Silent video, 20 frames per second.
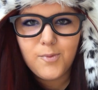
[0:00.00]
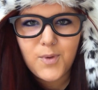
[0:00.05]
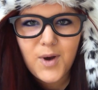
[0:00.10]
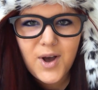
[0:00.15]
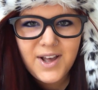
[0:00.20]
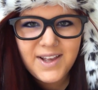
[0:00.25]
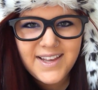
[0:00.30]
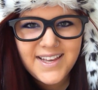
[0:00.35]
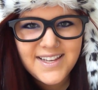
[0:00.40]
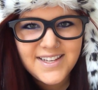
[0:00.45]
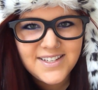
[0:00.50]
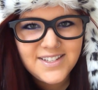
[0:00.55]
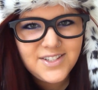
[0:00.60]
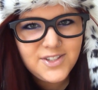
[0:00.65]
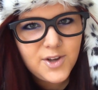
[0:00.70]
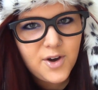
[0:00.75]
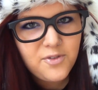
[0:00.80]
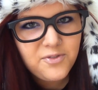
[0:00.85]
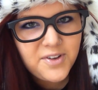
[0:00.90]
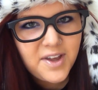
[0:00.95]
What is
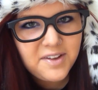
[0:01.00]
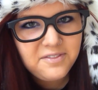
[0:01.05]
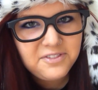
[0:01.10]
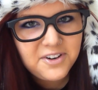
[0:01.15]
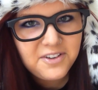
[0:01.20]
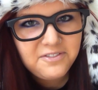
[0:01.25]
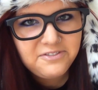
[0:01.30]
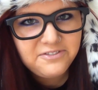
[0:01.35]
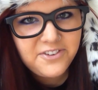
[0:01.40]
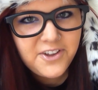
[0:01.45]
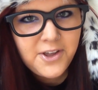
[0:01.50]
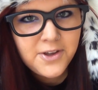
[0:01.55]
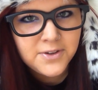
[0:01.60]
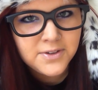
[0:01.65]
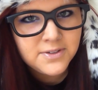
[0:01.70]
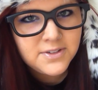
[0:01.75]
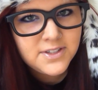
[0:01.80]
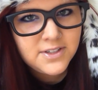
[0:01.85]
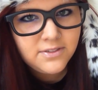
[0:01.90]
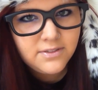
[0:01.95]
your favorite
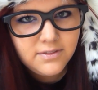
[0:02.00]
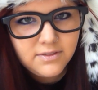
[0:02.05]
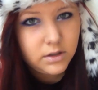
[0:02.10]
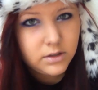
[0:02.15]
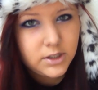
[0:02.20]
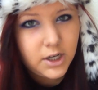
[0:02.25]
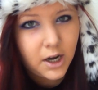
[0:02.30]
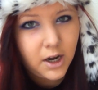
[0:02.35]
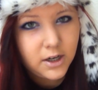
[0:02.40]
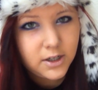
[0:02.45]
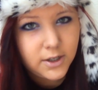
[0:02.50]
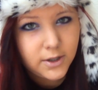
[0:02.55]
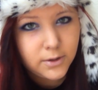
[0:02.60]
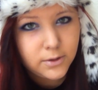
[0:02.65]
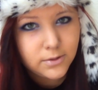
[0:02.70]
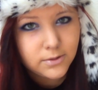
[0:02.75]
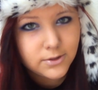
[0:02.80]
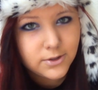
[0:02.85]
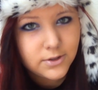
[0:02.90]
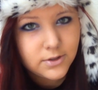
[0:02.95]
food?
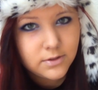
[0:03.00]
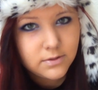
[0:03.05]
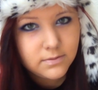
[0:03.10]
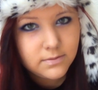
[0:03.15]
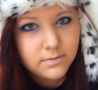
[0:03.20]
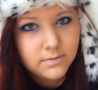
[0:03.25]
Tacos.